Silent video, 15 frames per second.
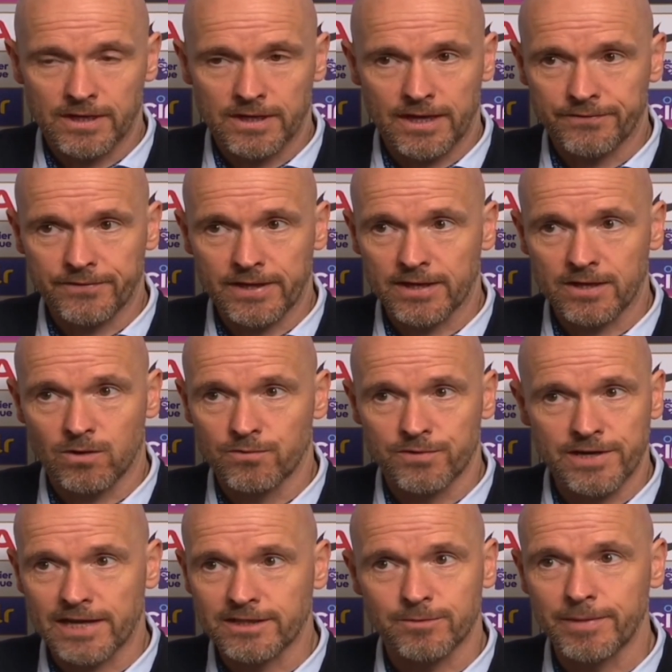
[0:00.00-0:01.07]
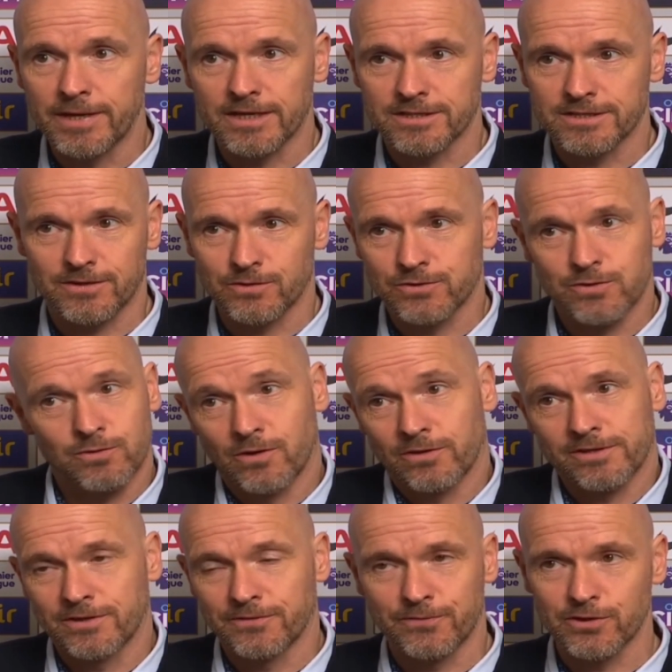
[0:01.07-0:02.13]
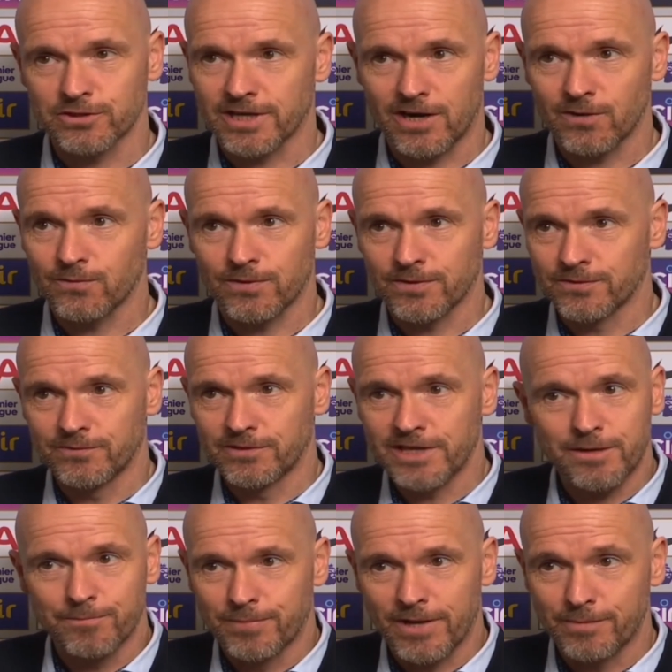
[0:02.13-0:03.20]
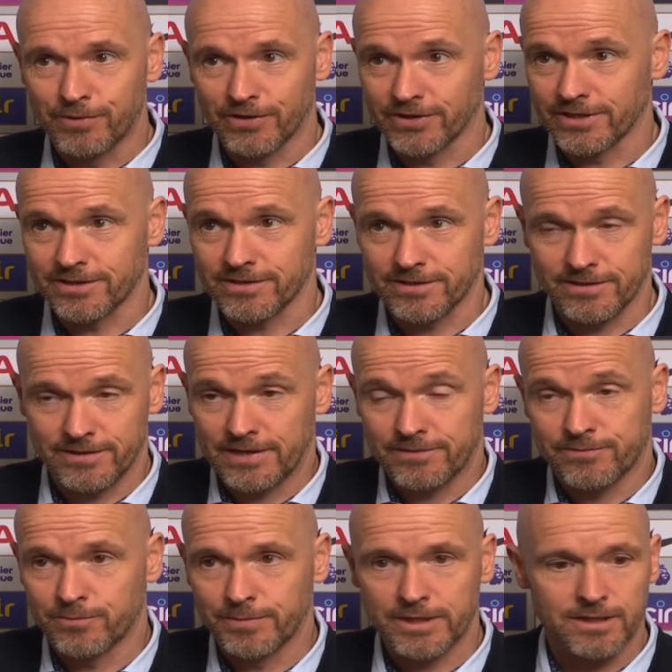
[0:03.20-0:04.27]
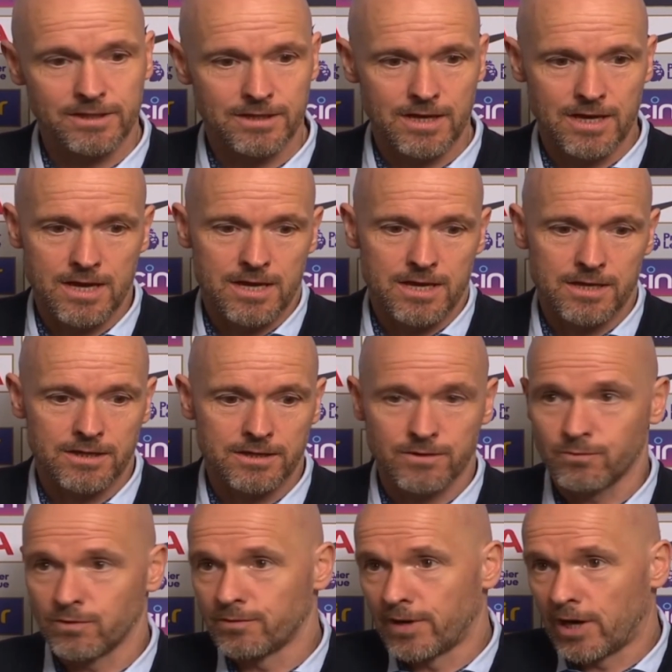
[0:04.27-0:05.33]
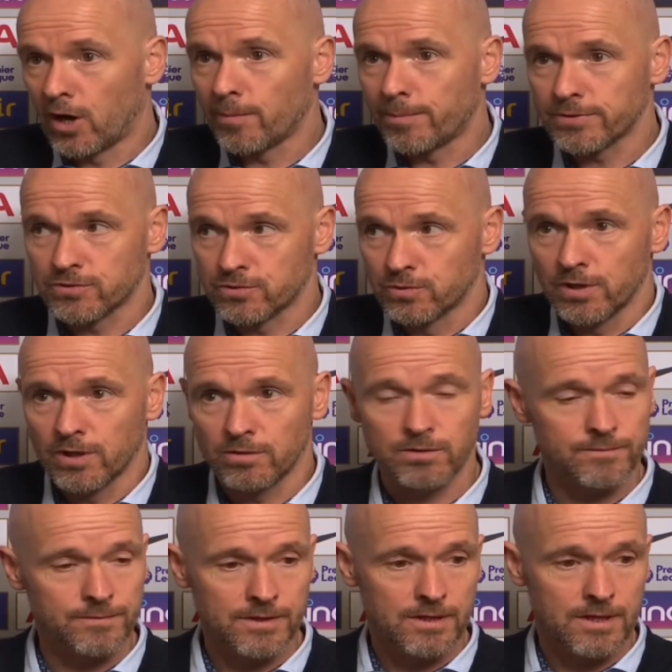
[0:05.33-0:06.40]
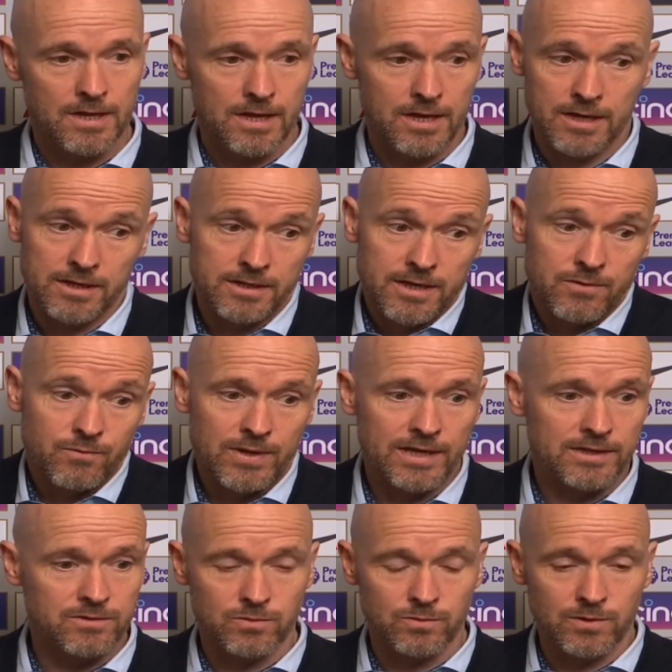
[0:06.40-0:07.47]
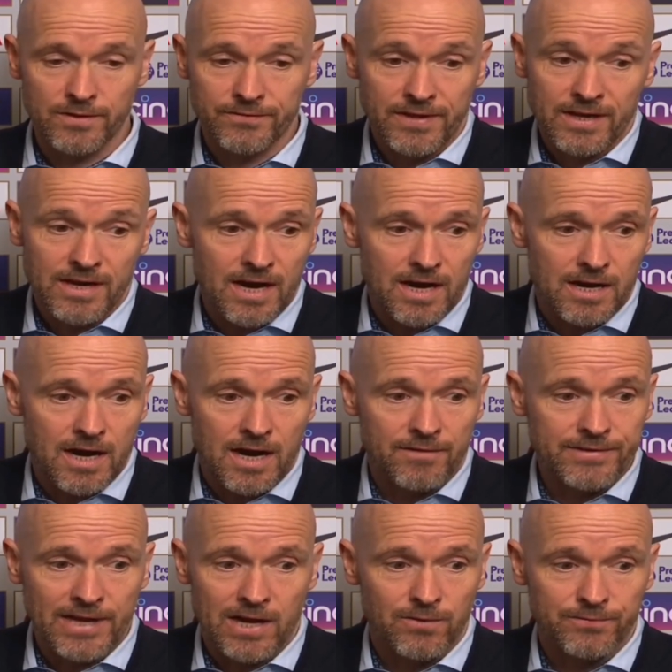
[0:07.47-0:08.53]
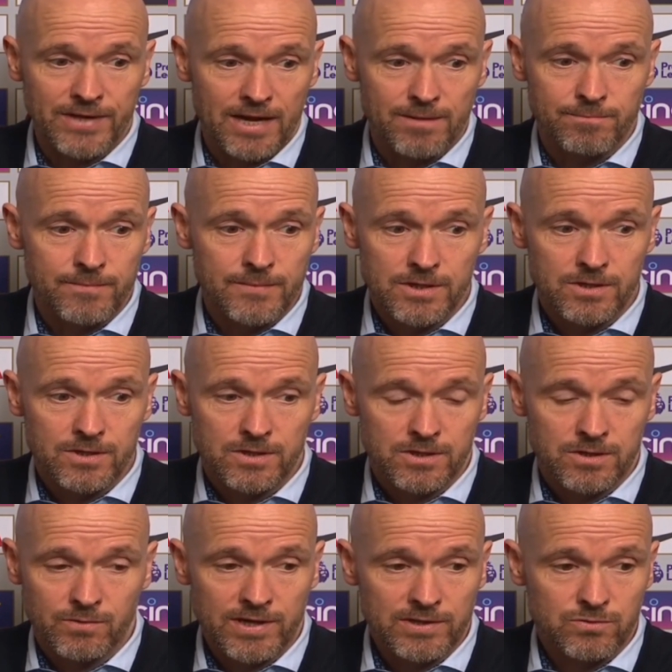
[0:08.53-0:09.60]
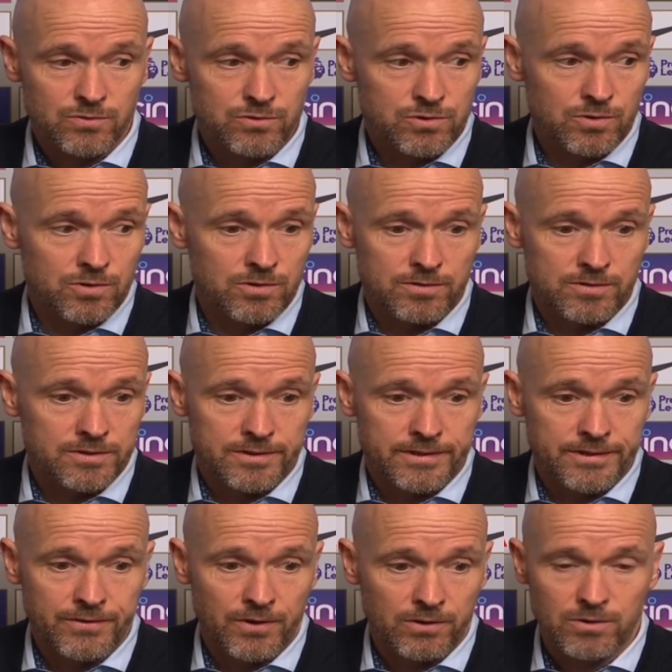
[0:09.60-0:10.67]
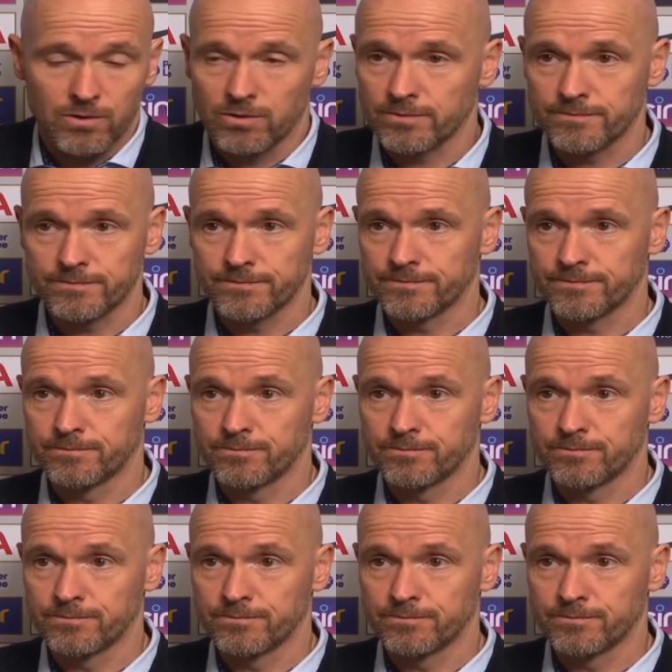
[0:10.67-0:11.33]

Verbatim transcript: Uh, I think over 90 minutes, also not in the first half, we didn't play brilliant uh, for me, and we were up 2-0, and then we had to, I think, after halftime, we had to score another goal.